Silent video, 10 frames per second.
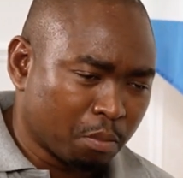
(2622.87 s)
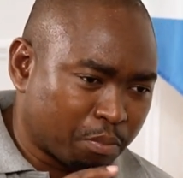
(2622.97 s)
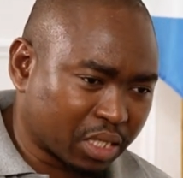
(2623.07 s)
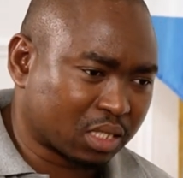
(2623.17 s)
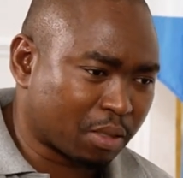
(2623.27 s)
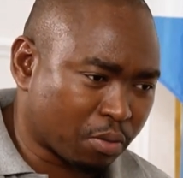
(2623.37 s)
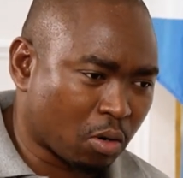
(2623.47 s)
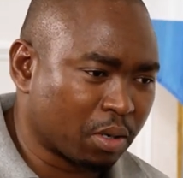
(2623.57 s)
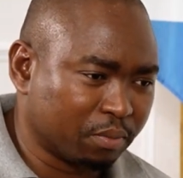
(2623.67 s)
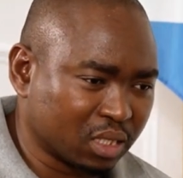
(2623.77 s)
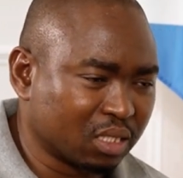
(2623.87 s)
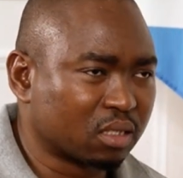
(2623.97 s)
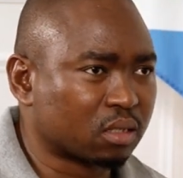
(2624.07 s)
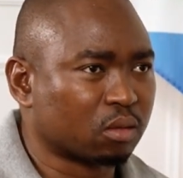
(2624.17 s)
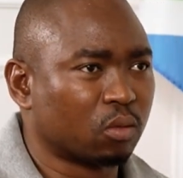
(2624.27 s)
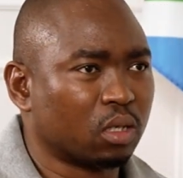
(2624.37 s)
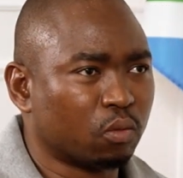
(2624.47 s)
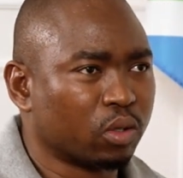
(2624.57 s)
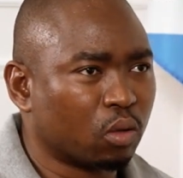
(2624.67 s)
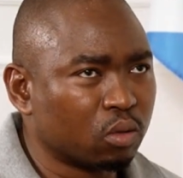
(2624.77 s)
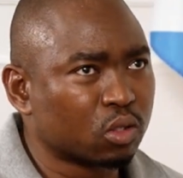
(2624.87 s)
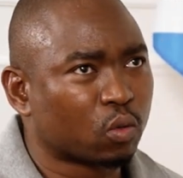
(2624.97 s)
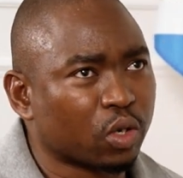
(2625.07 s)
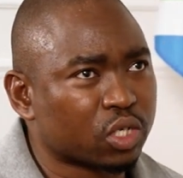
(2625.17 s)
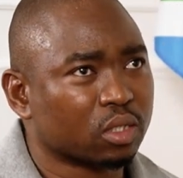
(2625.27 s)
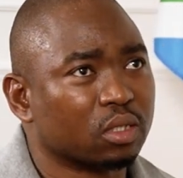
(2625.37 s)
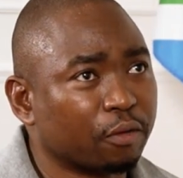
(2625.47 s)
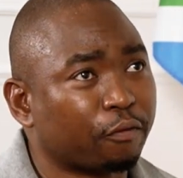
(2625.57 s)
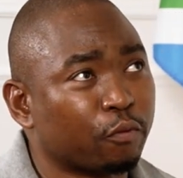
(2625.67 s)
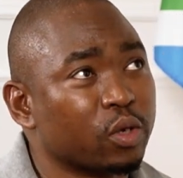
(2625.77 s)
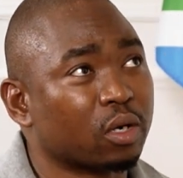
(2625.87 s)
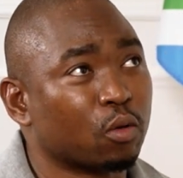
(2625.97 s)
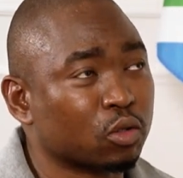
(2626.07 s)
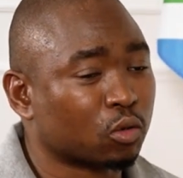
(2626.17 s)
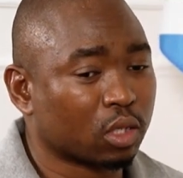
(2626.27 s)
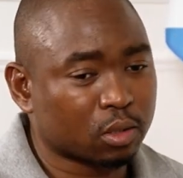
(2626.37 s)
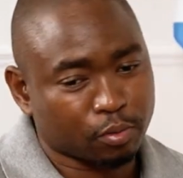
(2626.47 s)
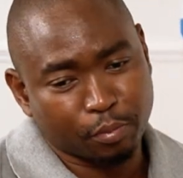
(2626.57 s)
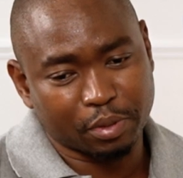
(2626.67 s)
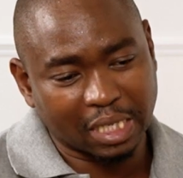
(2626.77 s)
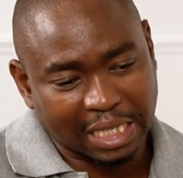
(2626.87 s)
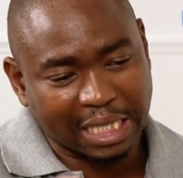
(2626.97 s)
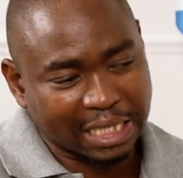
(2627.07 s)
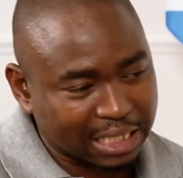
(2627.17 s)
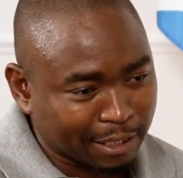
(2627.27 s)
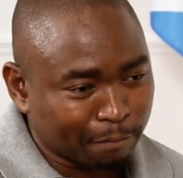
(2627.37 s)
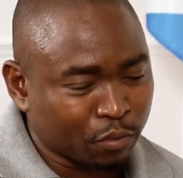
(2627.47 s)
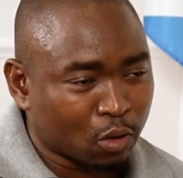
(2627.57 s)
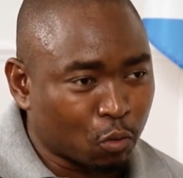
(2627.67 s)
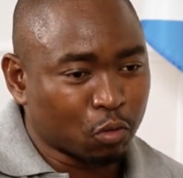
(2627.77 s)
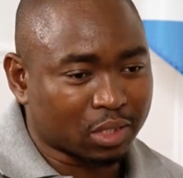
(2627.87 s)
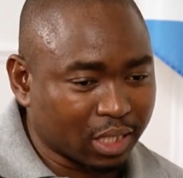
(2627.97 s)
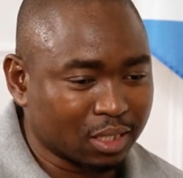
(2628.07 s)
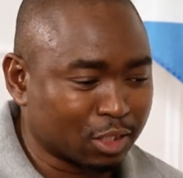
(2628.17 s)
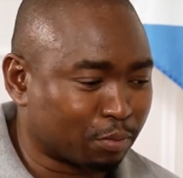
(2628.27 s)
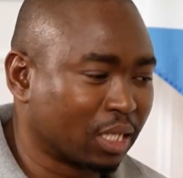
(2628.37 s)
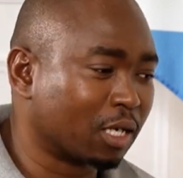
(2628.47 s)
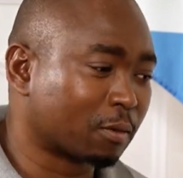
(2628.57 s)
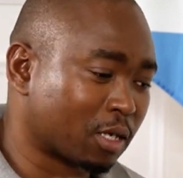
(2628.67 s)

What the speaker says: But the problem is, we always question, if we are going to expropriate land, whose land is being